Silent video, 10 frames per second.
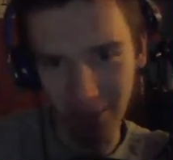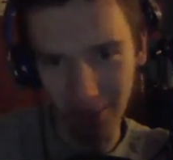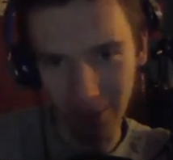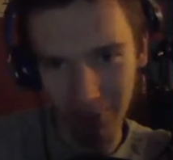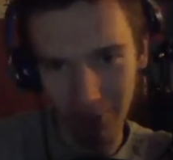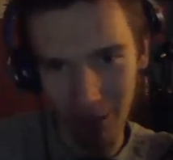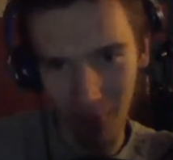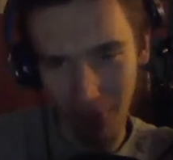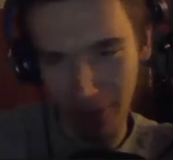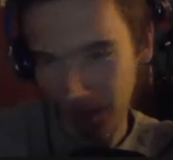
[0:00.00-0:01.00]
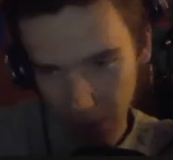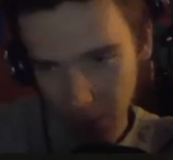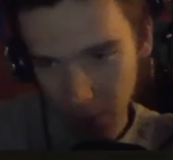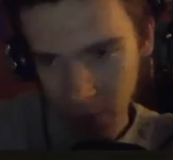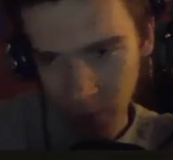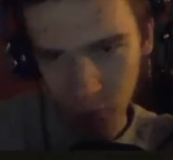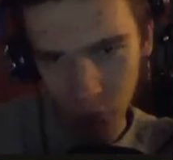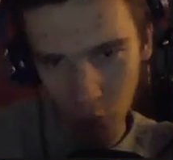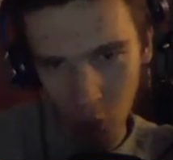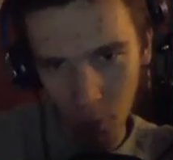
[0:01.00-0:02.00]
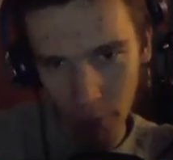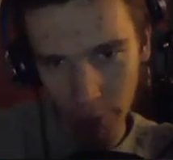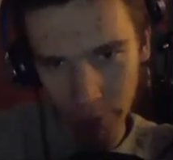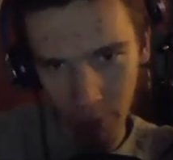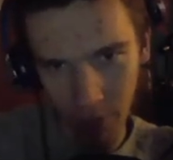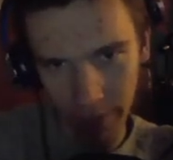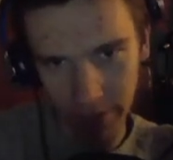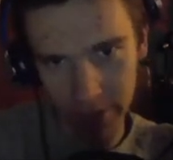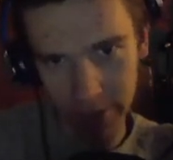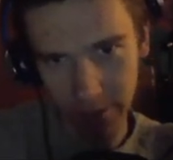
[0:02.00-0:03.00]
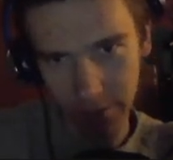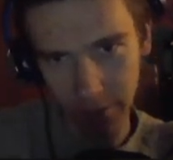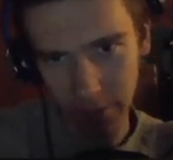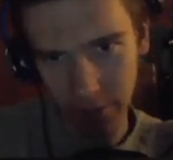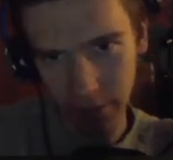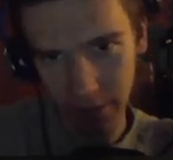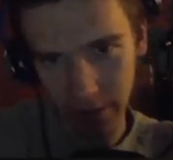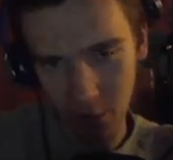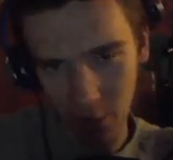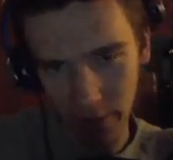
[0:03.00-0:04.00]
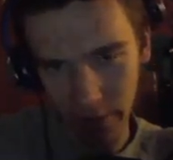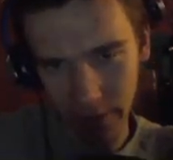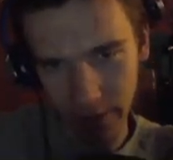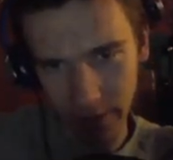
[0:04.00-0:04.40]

get enough power. Tube furnace. And how are we gonna get